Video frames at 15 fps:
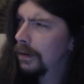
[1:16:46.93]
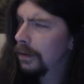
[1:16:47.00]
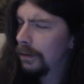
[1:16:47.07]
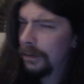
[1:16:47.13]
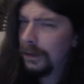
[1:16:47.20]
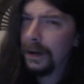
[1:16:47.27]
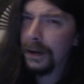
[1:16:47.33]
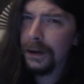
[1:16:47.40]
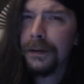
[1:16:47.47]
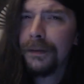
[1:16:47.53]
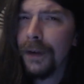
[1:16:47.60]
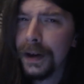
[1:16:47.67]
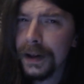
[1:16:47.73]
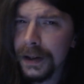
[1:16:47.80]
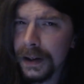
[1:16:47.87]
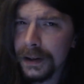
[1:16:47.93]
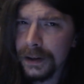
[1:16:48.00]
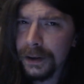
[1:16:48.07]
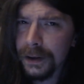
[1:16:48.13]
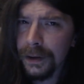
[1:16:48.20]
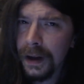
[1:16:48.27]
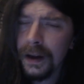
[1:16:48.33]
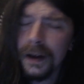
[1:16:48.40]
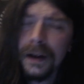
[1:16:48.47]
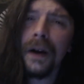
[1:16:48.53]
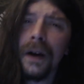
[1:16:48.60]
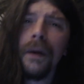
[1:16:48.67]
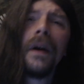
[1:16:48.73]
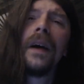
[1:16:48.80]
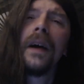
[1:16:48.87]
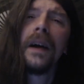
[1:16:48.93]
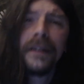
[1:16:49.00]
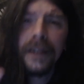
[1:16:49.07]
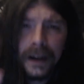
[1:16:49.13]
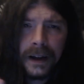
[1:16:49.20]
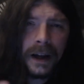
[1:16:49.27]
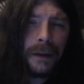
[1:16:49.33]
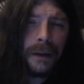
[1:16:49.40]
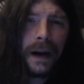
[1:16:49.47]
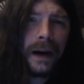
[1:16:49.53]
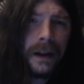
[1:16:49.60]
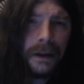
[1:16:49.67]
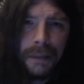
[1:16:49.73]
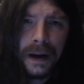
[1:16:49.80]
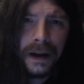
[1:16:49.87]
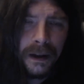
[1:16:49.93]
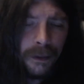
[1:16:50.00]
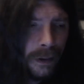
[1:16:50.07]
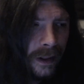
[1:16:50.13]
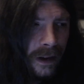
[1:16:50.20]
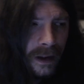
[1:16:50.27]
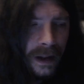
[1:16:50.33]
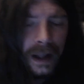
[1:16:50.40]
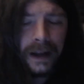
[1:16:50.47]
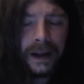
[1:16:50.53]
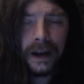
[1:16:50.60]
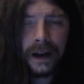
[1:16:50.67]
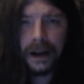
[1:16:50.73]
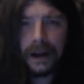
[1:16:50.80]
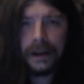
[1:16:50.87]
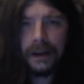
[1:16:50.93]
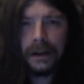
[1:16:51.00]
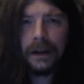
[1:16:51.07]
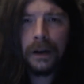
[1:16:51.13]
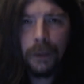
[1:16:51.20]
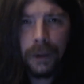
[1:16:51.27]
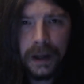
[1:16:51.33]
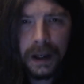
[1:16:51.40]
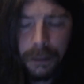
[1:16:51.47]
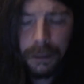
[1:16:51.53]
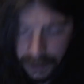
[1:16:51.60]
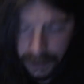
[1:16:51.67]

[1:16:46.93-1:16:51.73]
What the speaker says: Yeah, good fucking luck, dude. No, it's going to come out of your body whether you like it or not. You're going to wake up with a whole